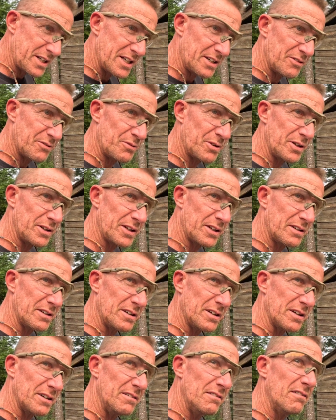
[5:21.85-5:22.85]
getting really
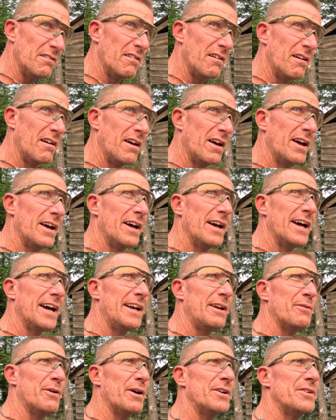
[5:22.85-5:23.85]
good.
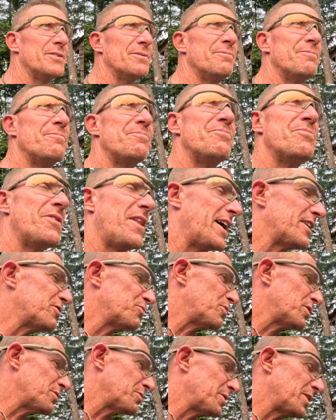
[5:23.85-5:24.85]
Anyways, that's
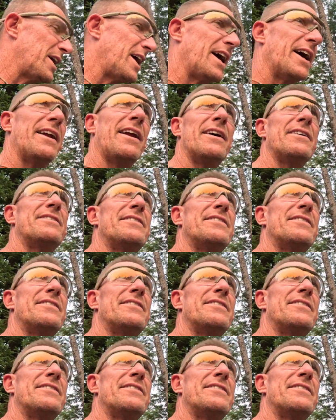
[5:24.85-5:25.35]
where we're at. I